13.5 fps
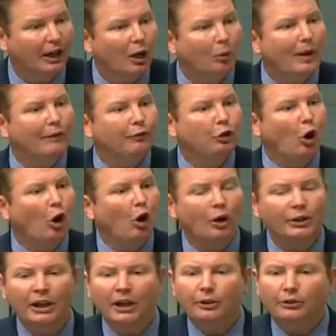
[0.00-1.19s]
We have
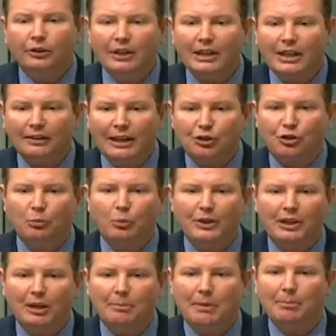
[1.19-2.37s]
gone to the election with a
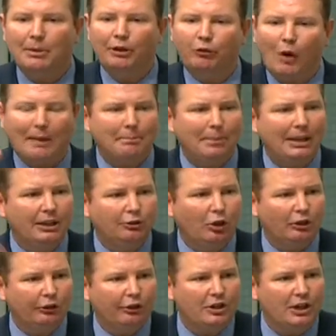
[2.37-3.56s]
commitment of $1 billion
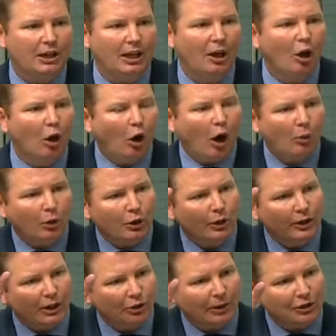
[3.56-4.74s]
a year. I want to
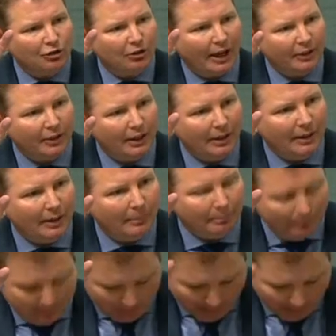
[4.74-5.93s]
congratulate the
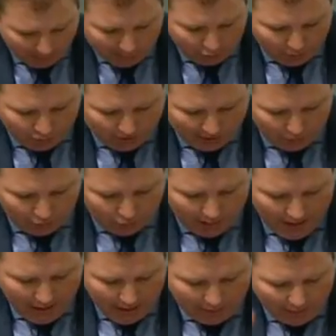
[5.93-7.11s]
Parliamentary Secretary,
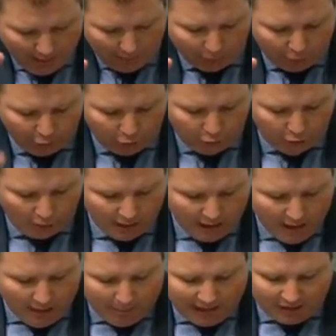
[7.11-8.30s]
the member for Kooyong,
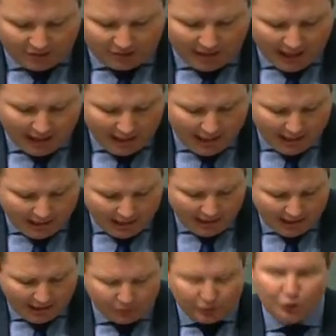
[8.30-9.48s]
because today he
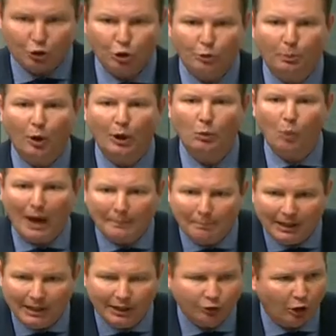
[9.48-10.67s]
announces $2.1
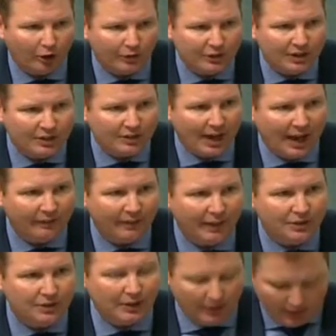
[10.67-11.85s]
billion in
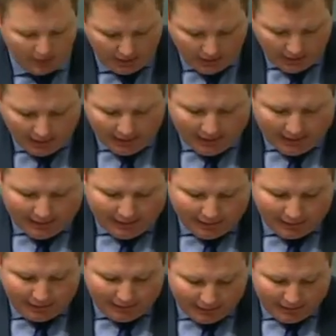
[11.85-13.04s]
savings. Outstanding.
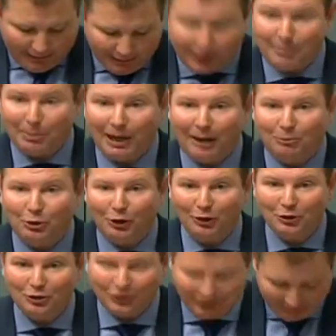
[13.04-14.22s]
Keep it up, Josh.